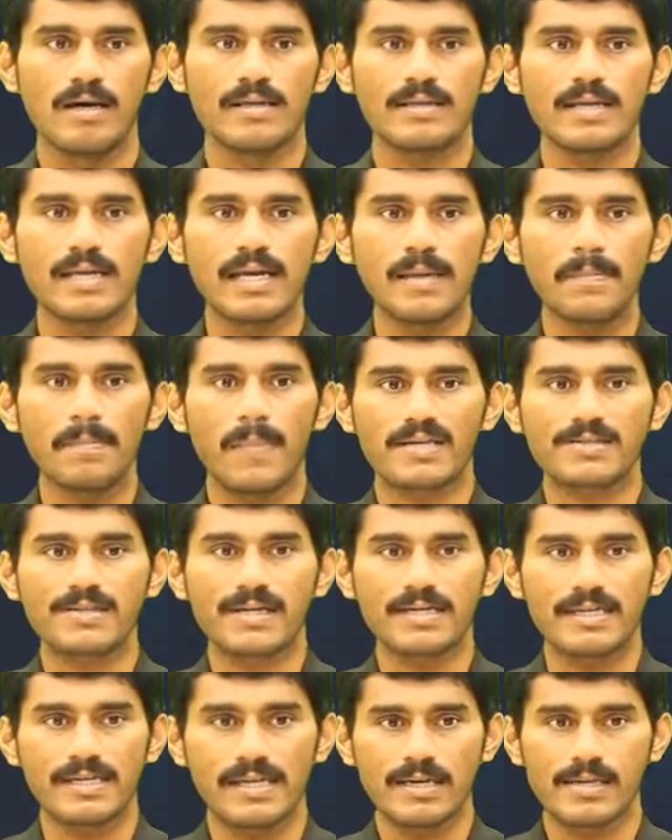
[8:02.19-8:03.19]
Three
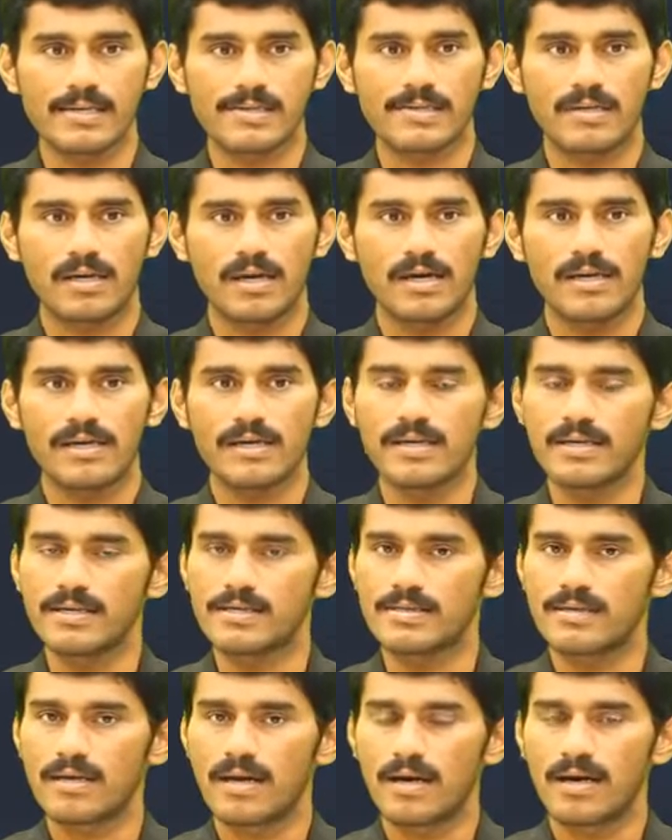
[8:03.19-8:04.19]
Musketeers
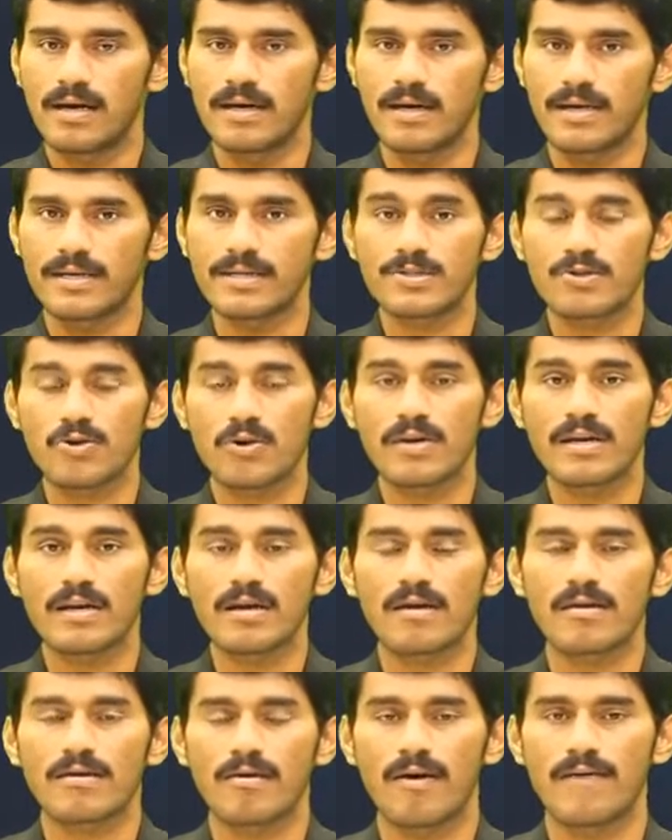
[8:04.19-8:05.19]
is a
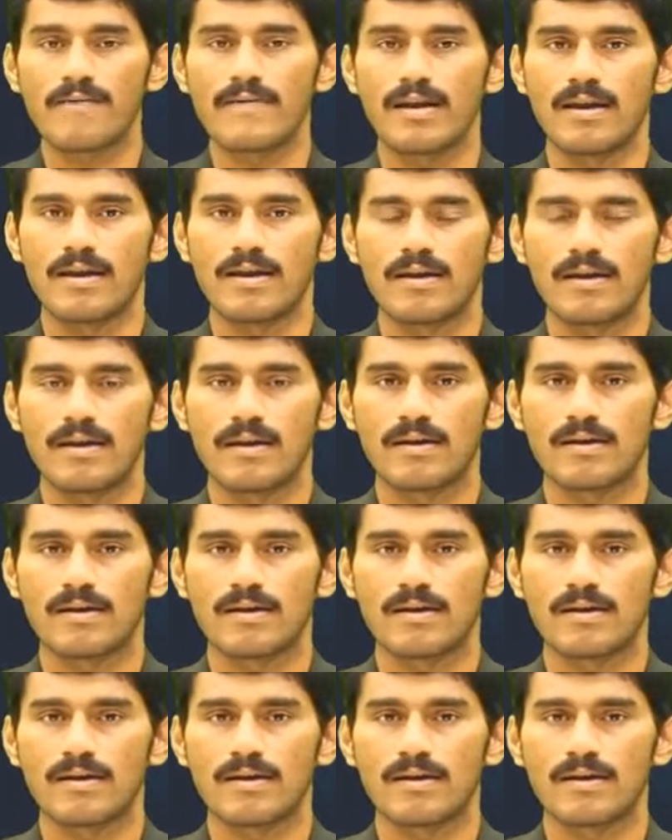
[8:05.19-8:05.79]
historical novel.